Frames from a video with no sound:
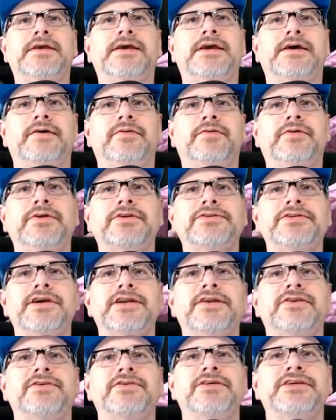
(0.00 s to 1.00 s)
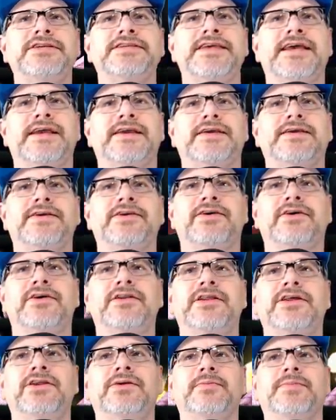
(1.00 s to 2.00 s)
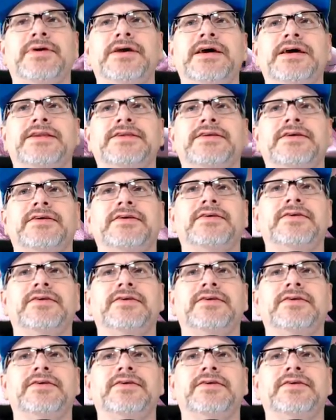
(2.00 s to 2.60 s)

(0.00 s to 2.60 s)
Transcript: Yeah, we'll try to do this like, you know, a little bit.